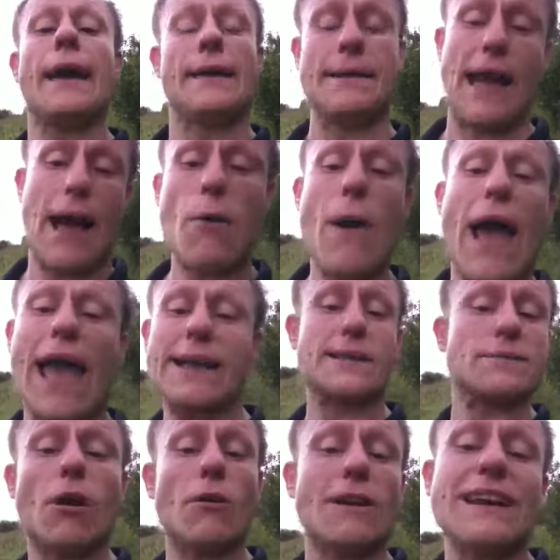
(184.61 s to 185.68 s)
Now, it's
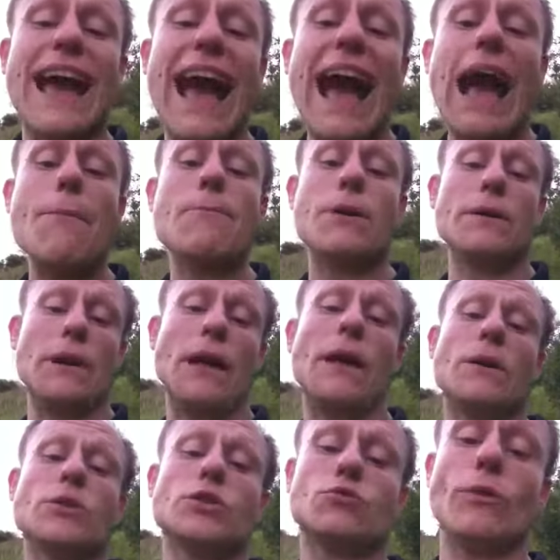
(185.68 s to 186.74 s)
not going to happen
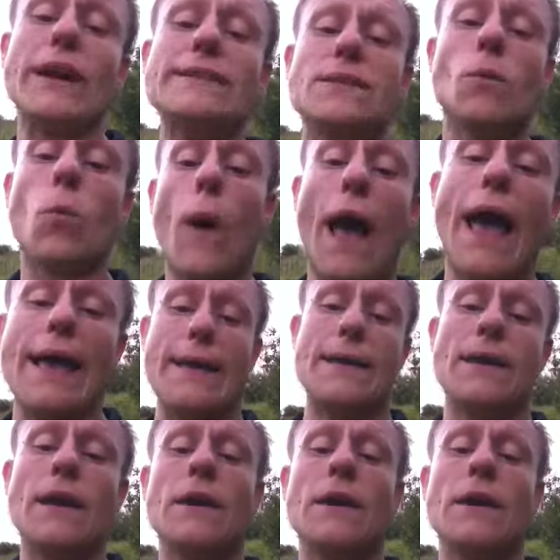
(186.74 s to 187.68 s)
straight away.